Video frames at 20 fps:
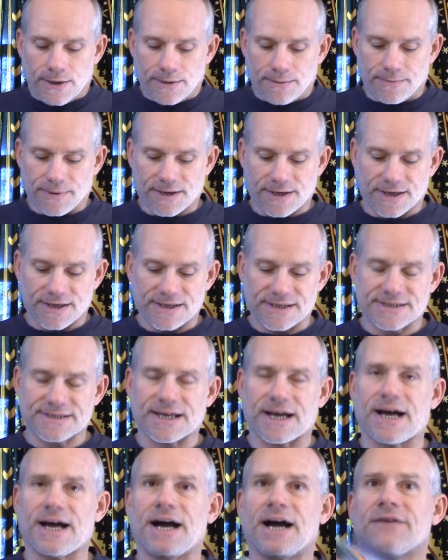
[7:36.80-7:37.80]

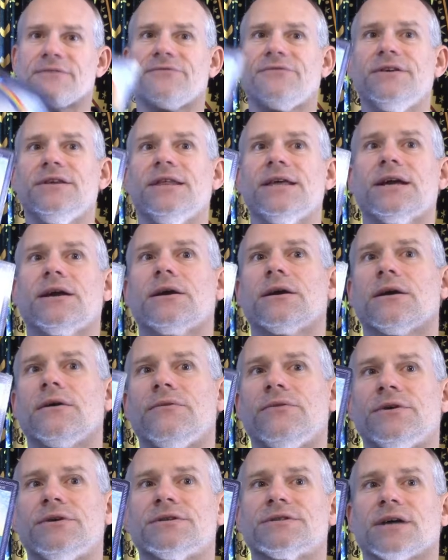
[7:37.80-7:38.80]
Because I feel like
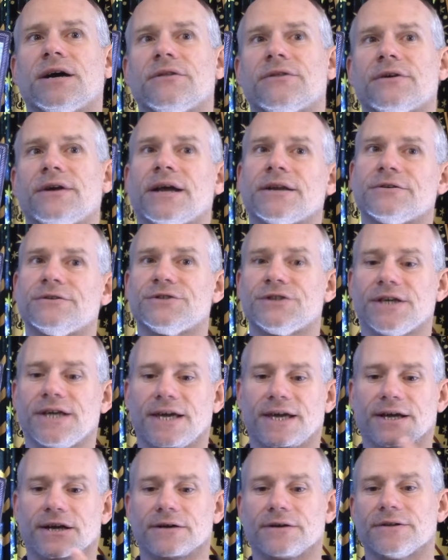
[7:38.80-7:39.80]
there's other energy
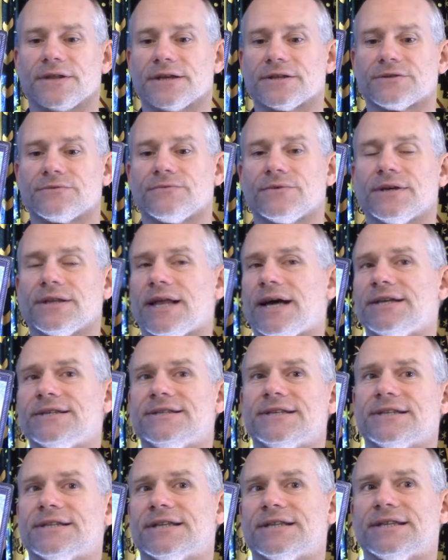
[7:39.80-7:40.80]
here that's
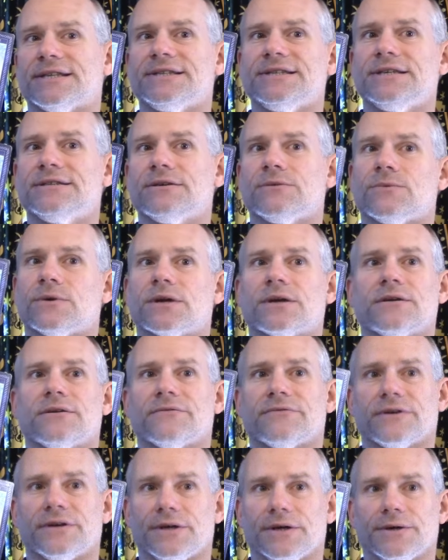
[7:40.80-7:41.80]
realizing that this isn't working
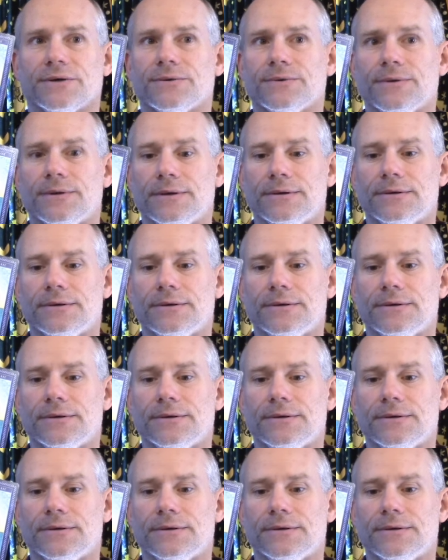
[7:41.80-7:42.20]
for you.